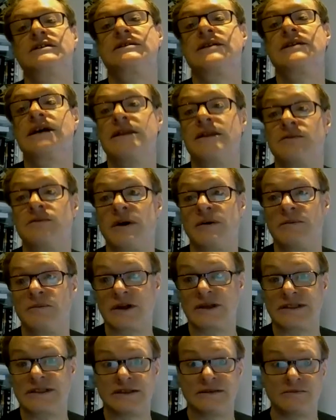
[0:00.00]
like the
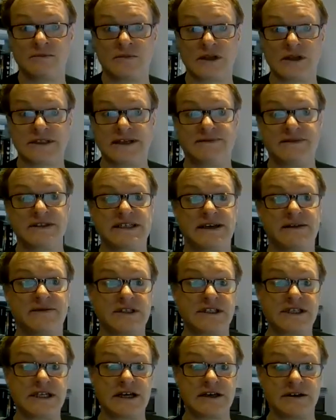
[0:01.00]

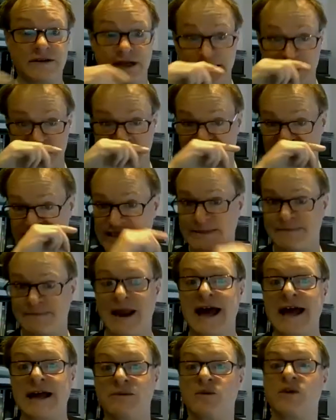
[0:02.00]
11772, and it'll
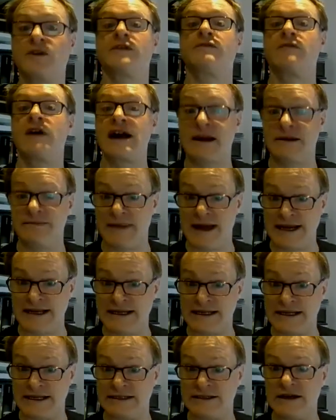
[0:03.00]
explain what the
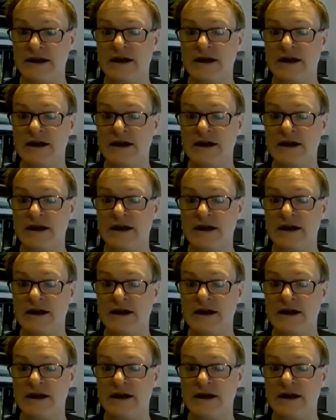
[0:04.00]
recommended